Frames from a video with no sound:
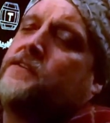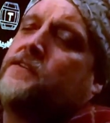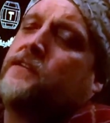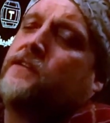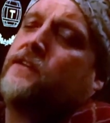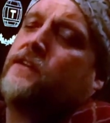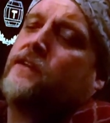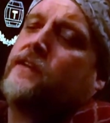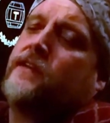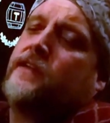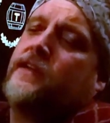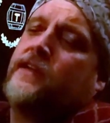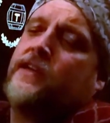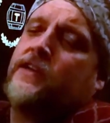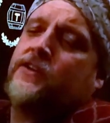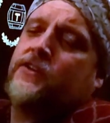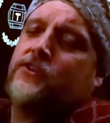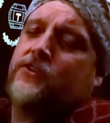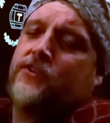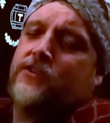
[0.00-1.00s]
to little
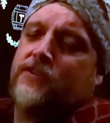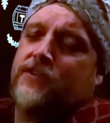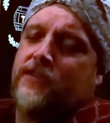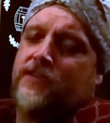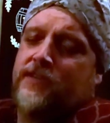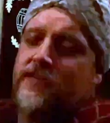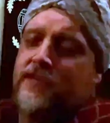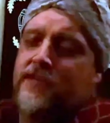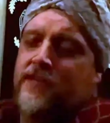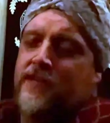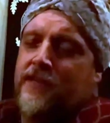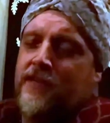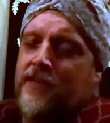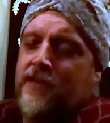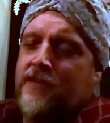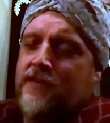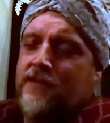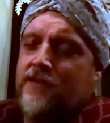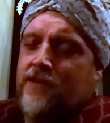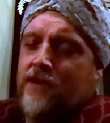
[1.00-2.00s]
Ganesh,
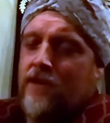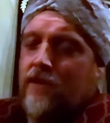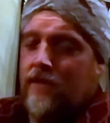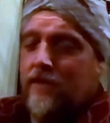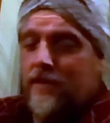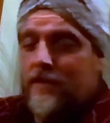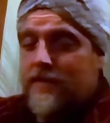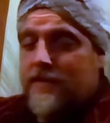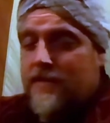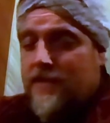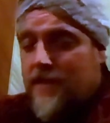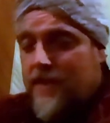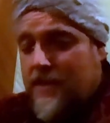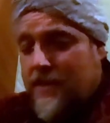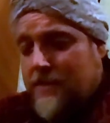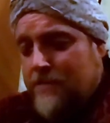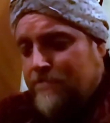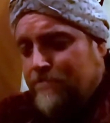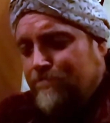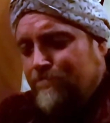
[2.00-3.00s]
darling
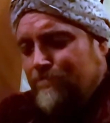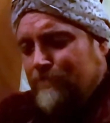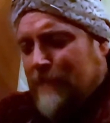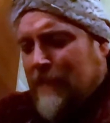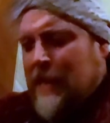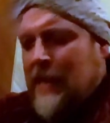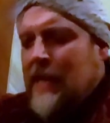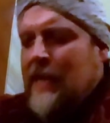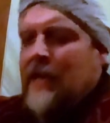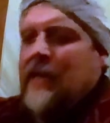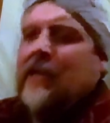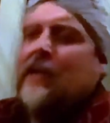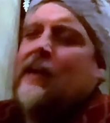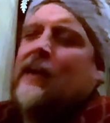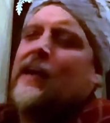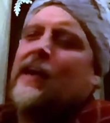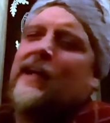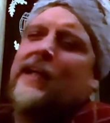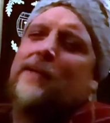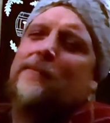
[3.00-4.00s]
son,
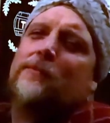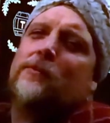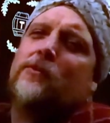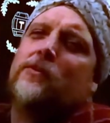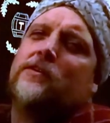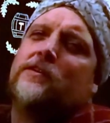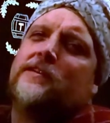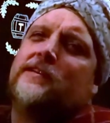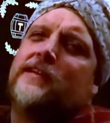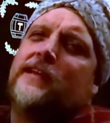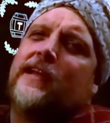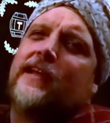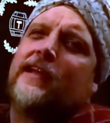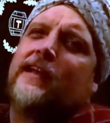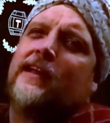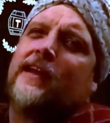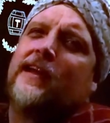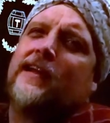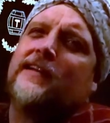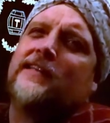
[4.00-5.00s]
I am going to take a
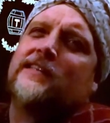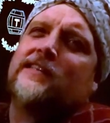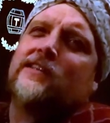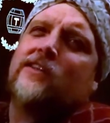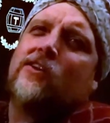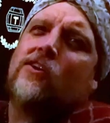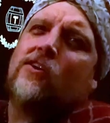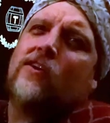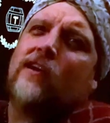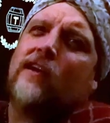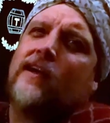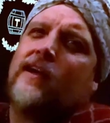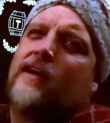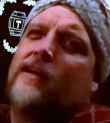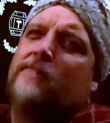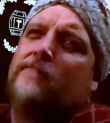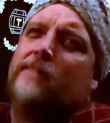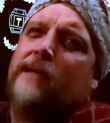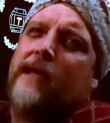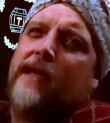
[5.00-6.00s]
nice long
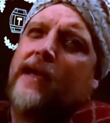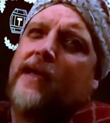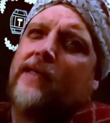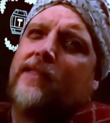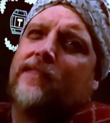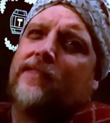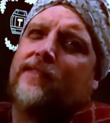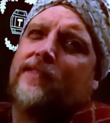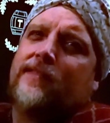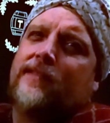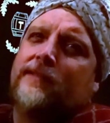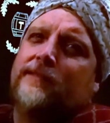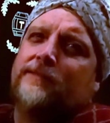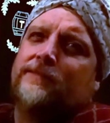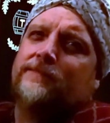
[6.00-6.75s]
hot bath.